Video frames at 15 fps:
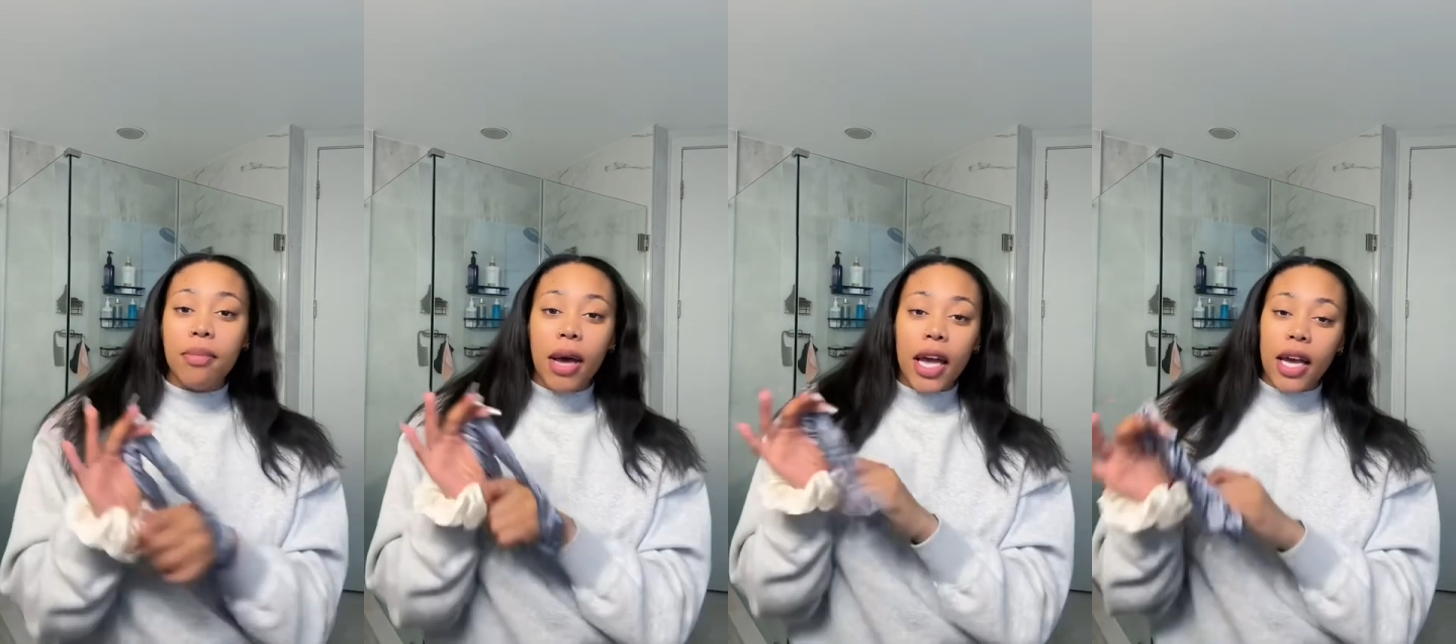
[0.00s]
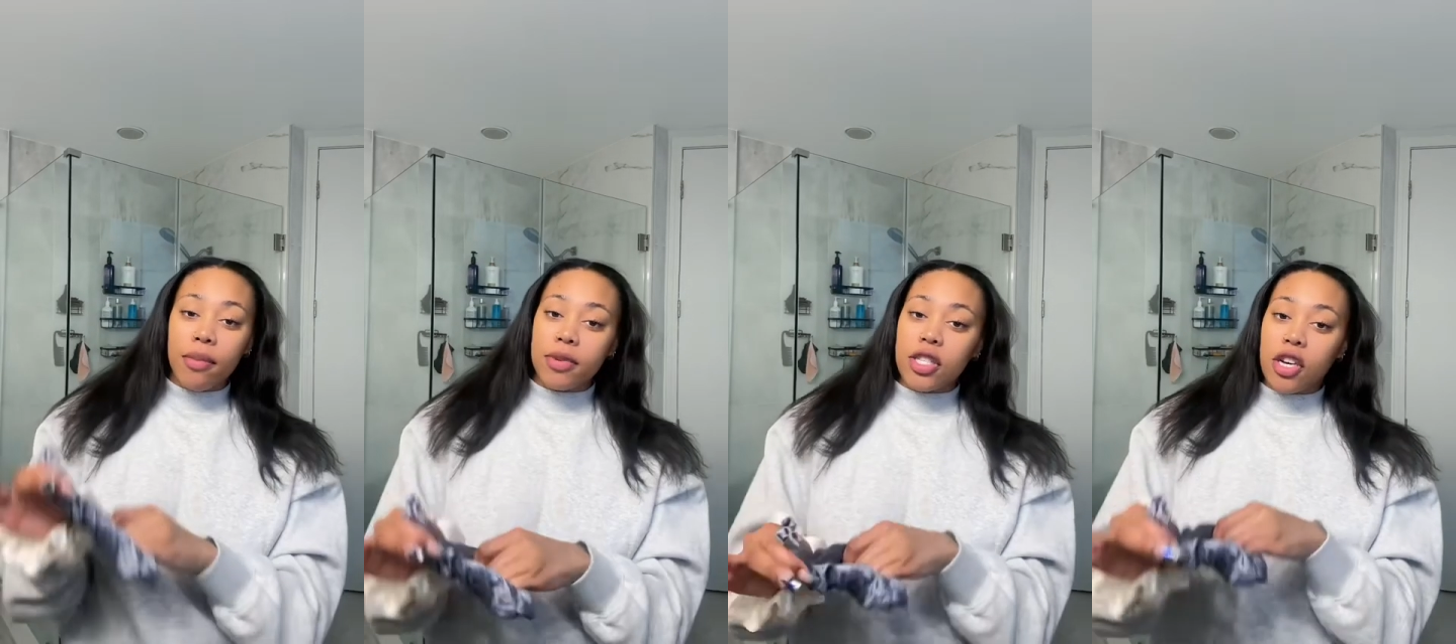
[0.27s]

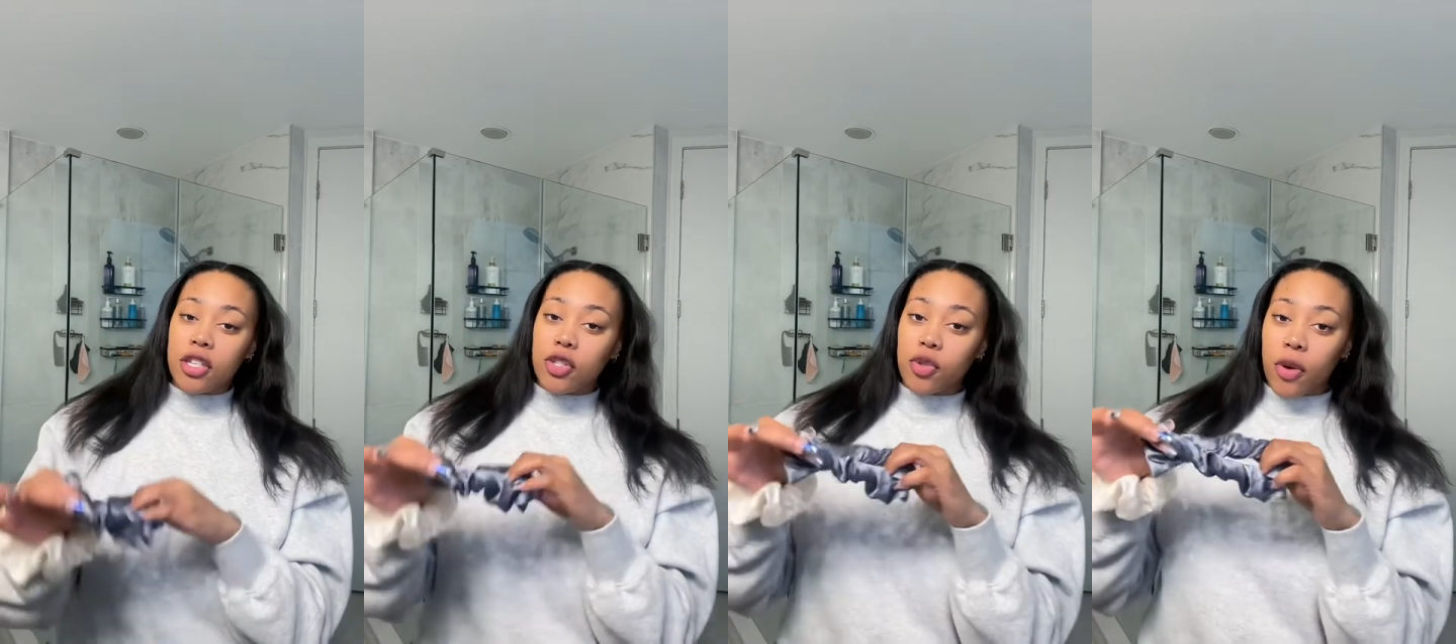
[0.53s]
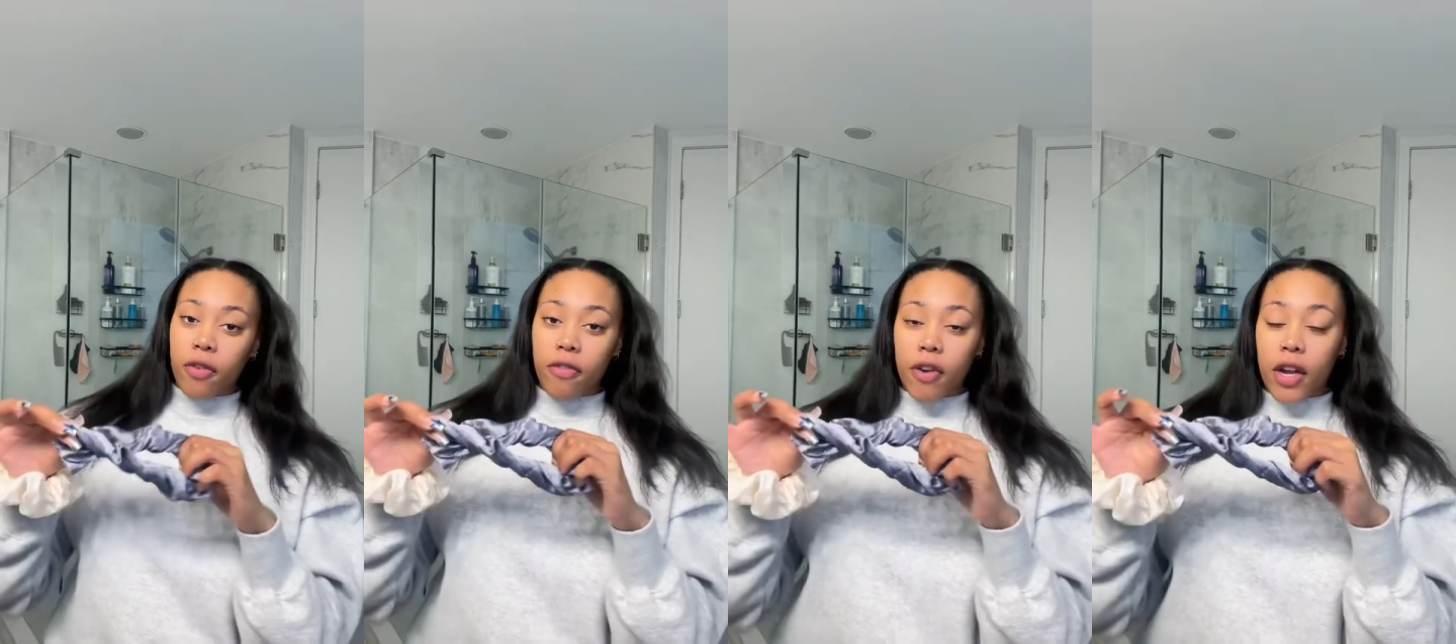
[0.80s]
Amazon
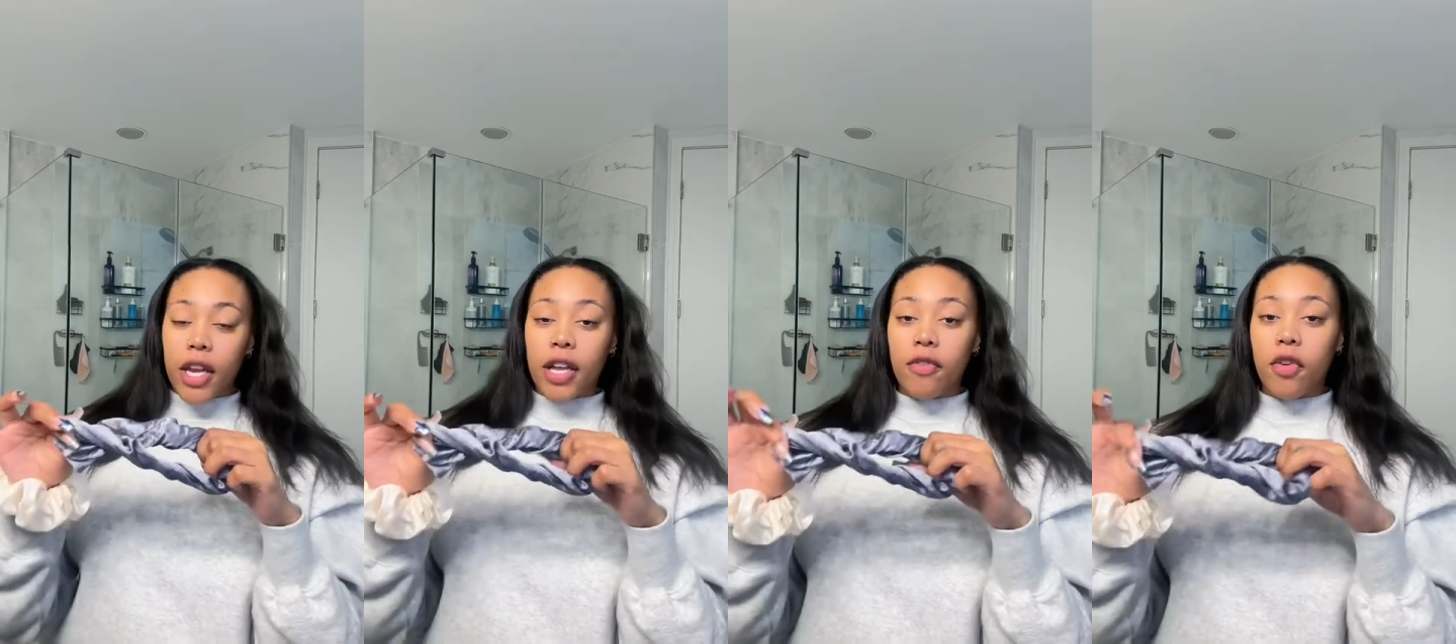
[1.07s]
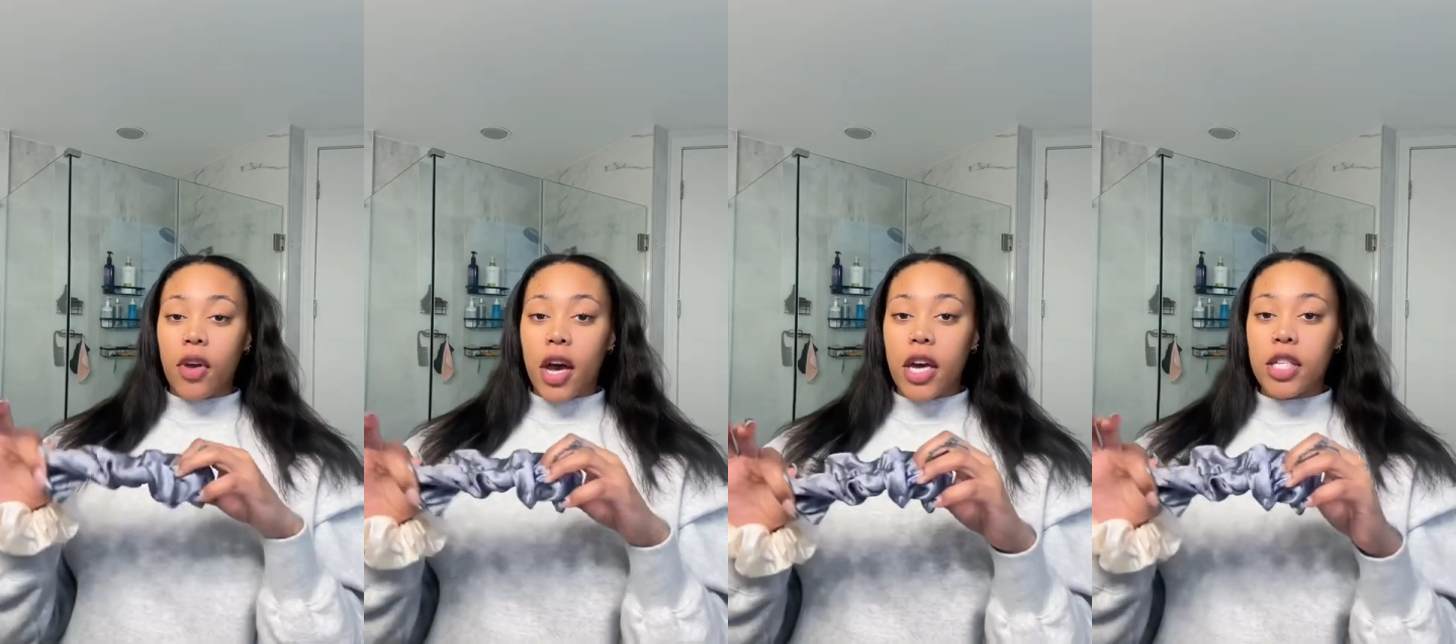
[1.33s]
storefront if you
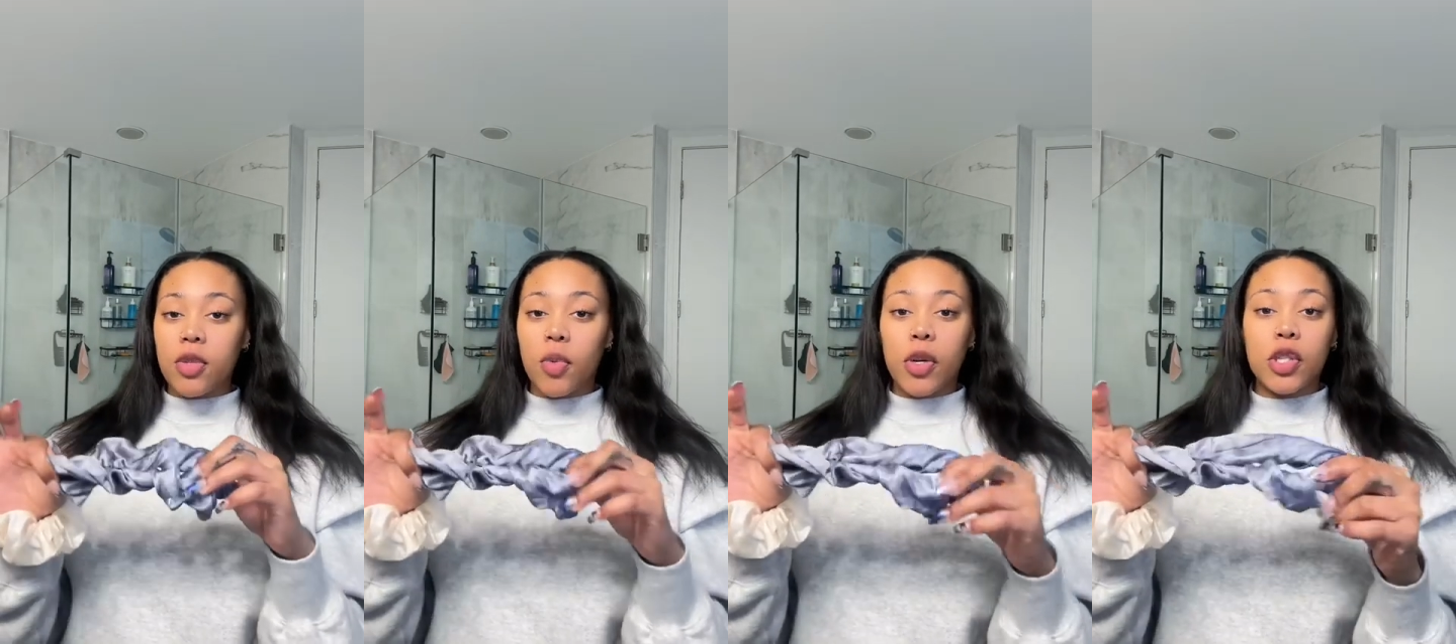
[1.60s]
guys want